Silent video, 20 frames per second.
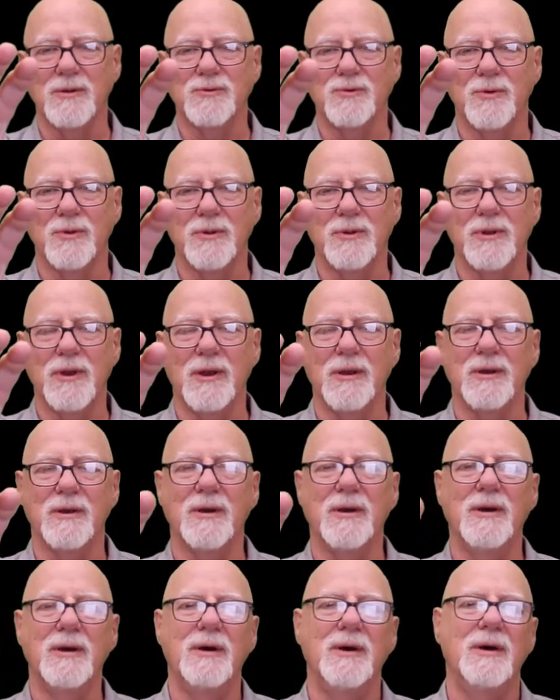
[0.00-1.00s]
It's going to
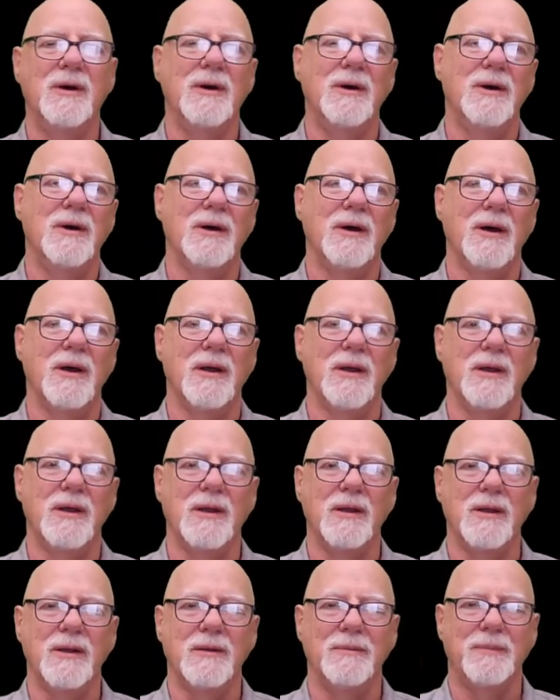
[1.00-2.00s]
take
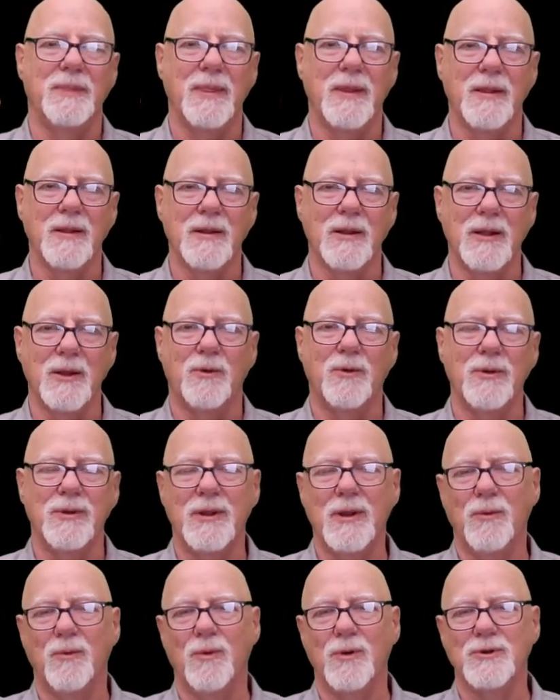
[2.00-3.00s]
a liquid
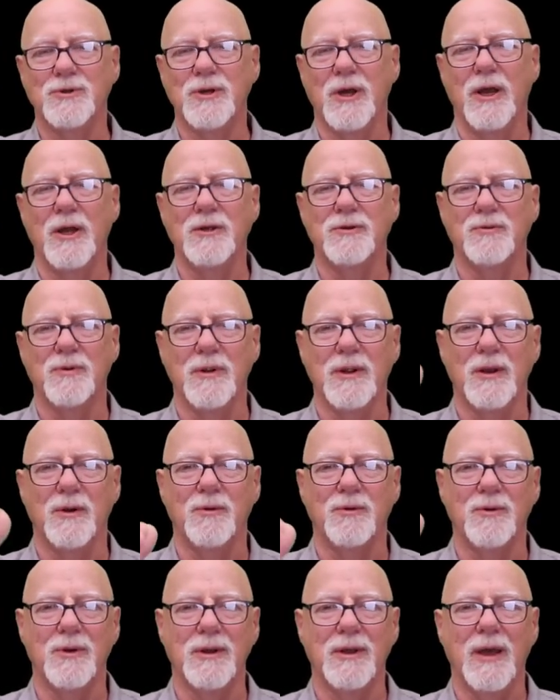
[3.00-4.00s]
that will change from a
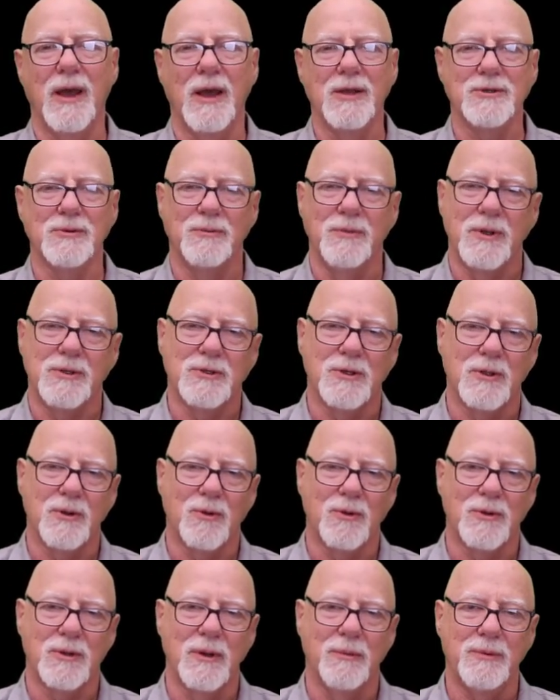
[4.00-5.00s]
liquid to a gas at much
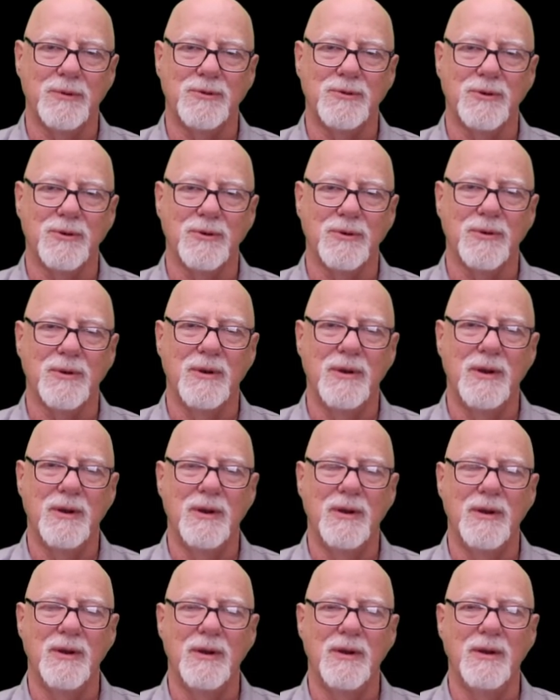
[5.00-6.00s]
lower temperature,
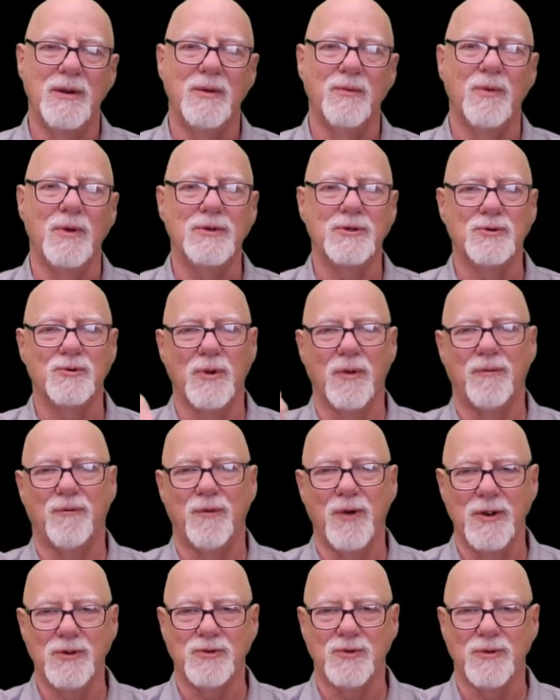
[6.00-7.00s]
which is
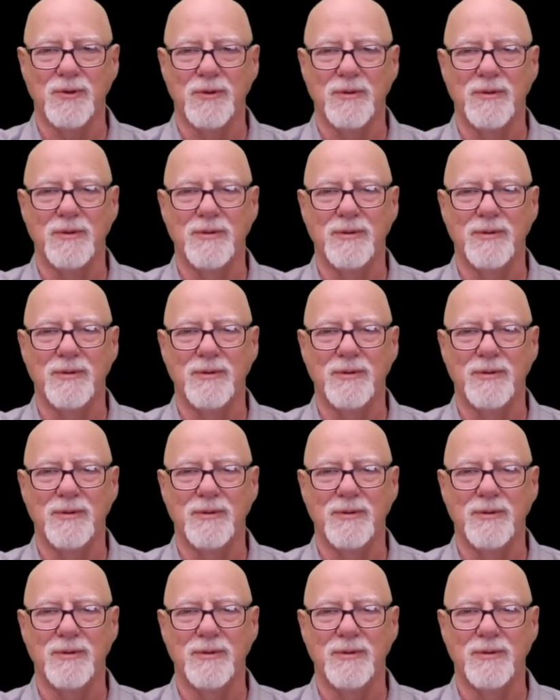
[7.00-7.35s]
refrigerant.